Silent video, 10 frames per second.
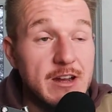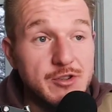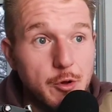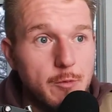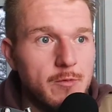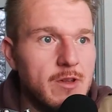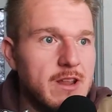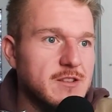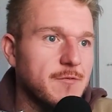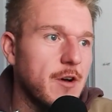Andrew Huberman
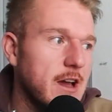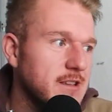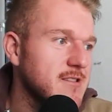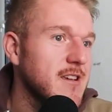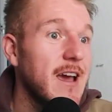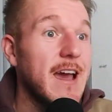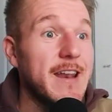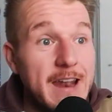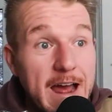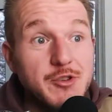his advice,
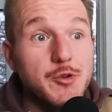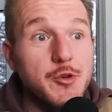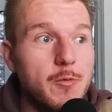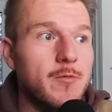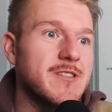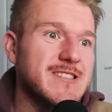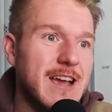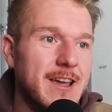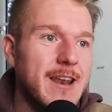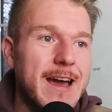and then Andrew Huberman
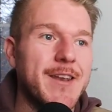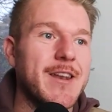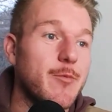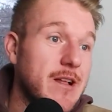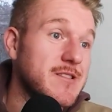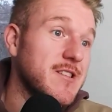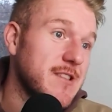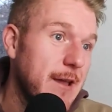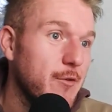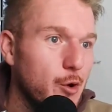second-handedly went to
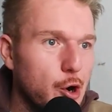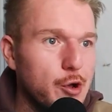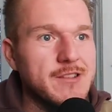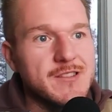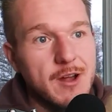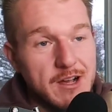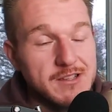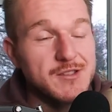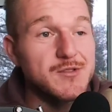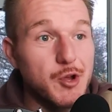David Goggins and
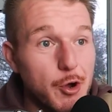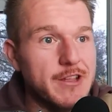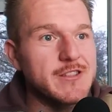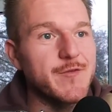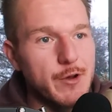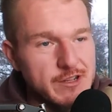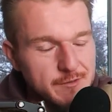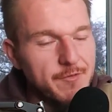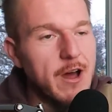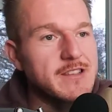asked Goggins for his
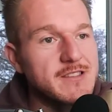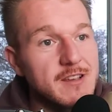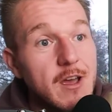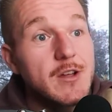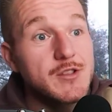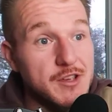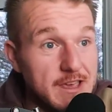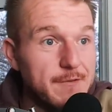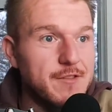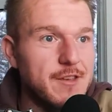advice to
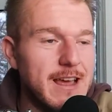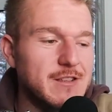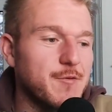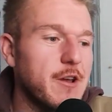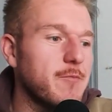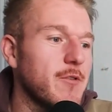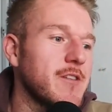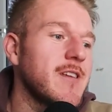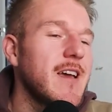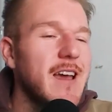give to Lex
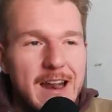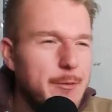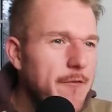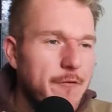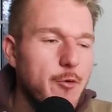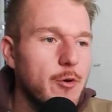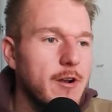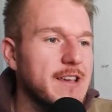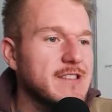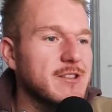Friedman. And he went through all
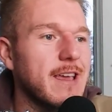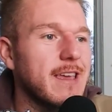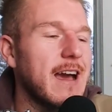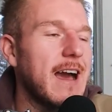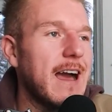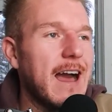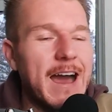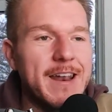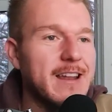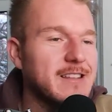these like
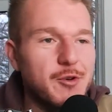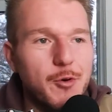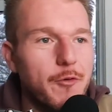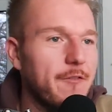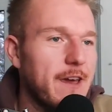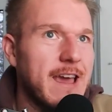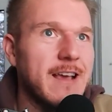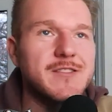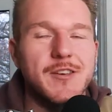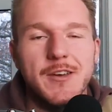analytical
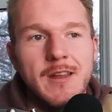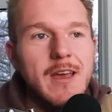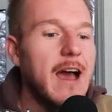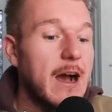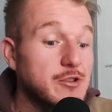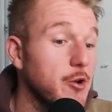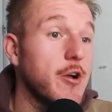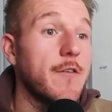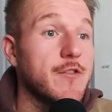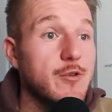things and how to look
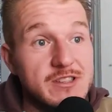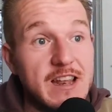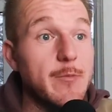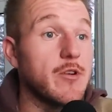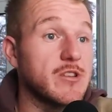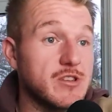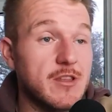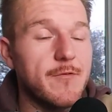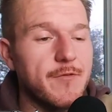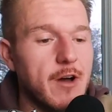after your sleep, which
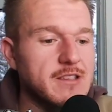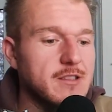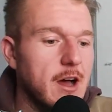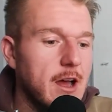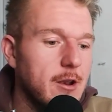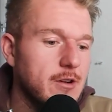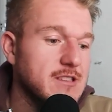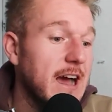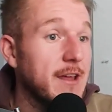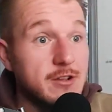the advice that I looked
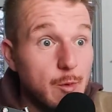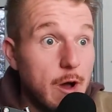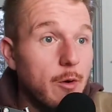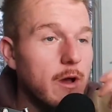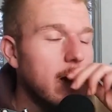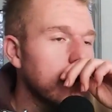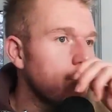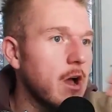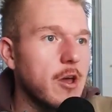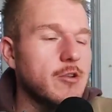at, and as well,
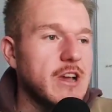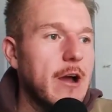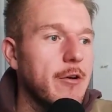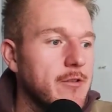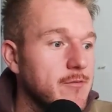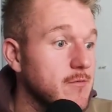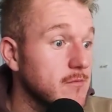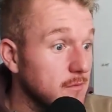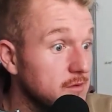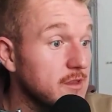my coach Aaron
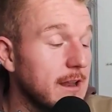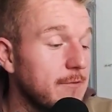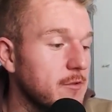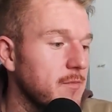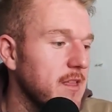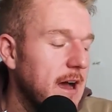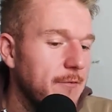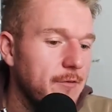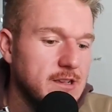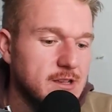delivered me that
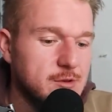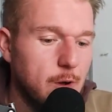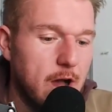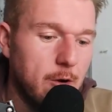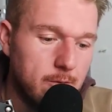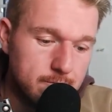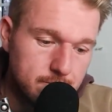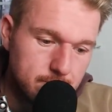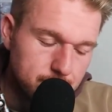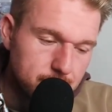advice as well.
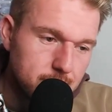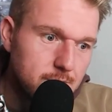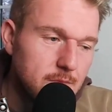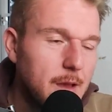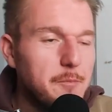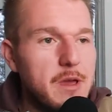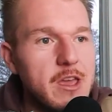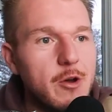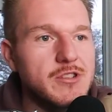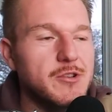But
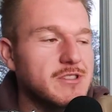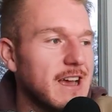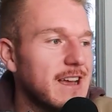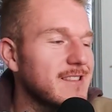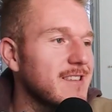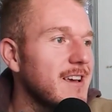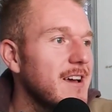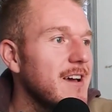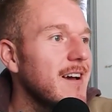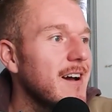he also said
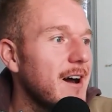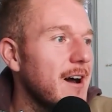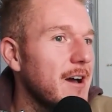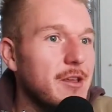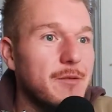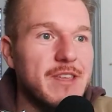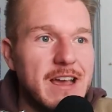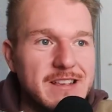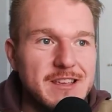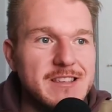
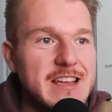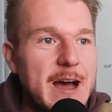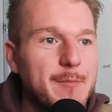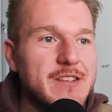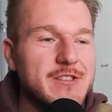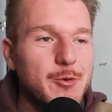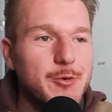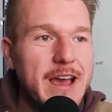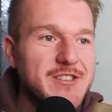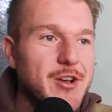there's these tablets
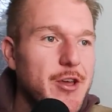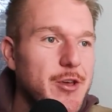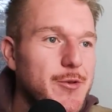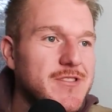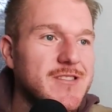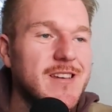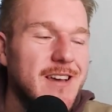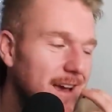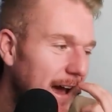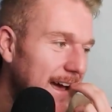called SIUs,
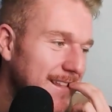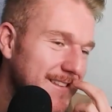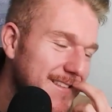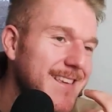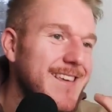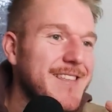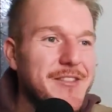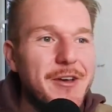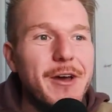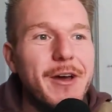and
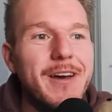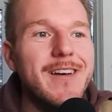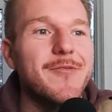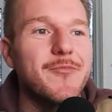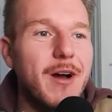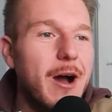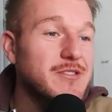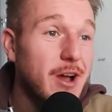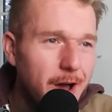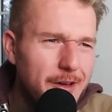the I was
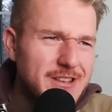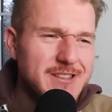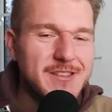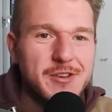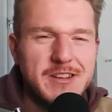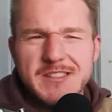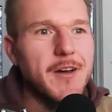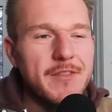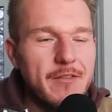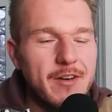like, oh, this is interesting.
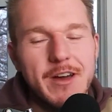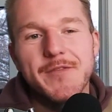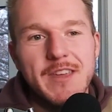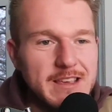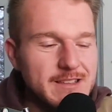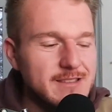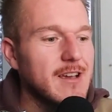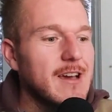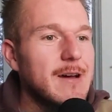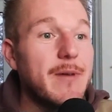I've never heard of these.
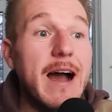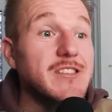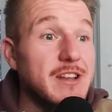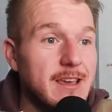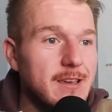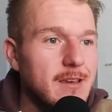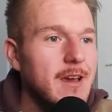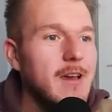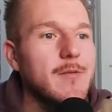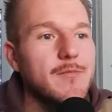But actually,
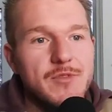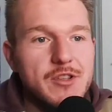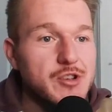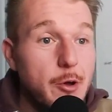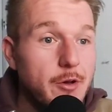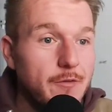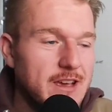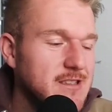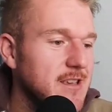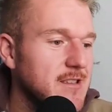the joke of
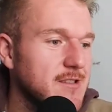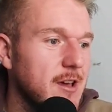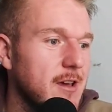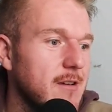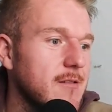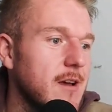this is that